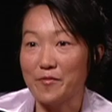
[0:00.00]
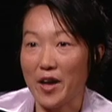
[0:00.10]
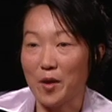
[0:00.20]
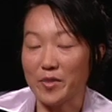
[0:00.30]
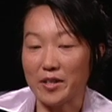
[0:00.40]

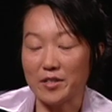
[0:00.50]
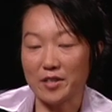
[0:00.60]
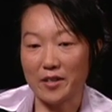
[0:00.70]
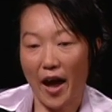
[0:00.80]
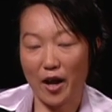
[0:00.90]
families
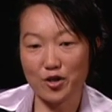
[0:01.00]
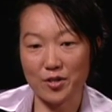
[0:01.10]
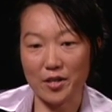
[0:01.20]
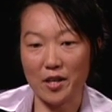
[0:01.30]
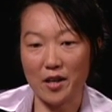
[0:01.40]
can
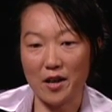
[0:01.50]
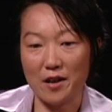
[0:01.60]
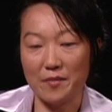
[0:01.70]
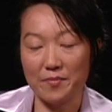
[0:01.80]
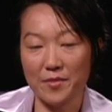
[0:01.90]
actually,
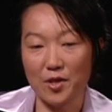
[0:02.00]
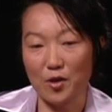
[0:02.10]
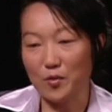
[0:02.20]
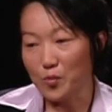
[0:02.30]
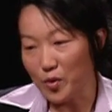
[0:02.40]

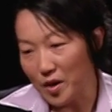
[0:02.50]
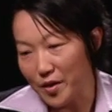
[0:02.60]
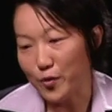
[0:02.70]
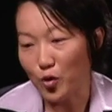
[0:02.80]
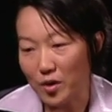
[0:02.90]

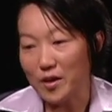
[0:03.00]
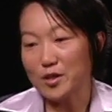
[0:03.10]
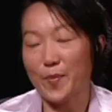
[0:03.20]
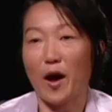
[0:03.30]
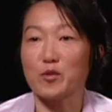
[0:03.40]
if you're a
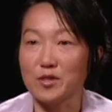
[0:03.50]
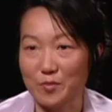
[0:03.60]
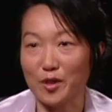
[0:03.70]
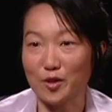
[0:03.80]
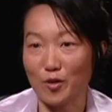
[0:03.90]
spouse, a
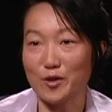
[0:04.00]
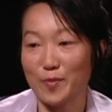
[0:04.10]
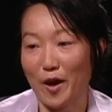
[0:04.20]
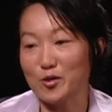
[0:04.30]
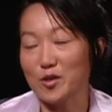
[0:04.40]
military
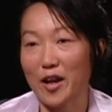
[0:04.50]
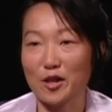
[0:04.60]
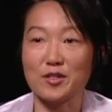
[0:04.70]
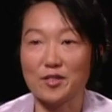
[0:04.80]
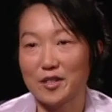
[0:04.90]
spouse, you can
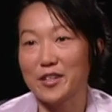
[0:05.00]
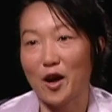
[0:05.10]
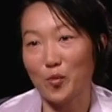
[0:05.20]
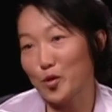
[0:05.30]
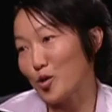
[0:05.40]
actually sit
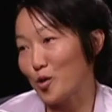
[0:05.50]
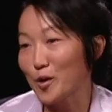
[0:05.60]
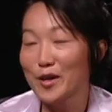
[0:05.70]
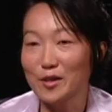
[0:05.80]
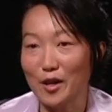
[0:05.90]
down with your
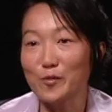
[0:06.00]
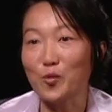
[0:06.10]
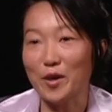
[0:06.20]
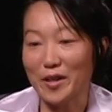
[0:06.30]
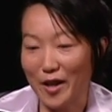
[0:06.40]
loved
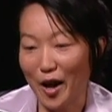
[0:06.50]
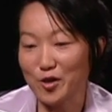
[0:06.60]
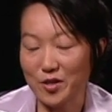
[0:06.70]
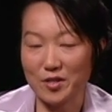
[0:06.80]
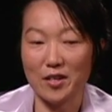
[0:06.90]
one and
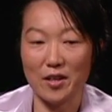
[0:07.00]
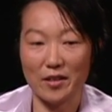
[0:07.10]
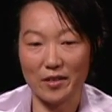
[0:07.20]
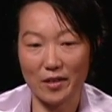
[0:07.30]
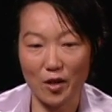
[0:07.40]
actually sit
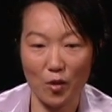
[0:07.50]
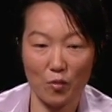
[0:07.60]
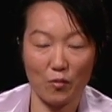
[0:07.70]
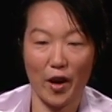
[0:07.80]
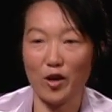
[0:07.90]
and,
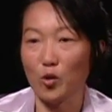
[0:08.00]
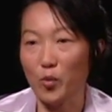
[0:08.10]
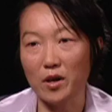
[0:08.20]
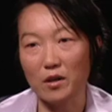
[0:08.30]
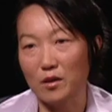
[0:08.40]
write your
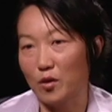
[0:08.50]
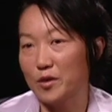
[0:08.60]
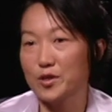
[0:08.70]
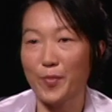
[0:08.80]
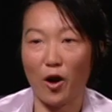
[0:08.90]
will or
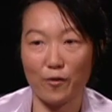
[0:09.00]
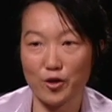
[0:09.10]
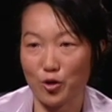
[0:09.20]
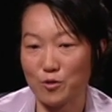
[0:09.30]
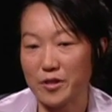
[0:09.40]
power of
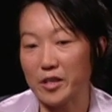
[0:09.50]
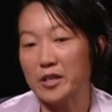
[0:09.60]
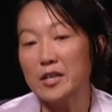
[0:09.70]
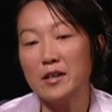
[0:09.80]
attorney,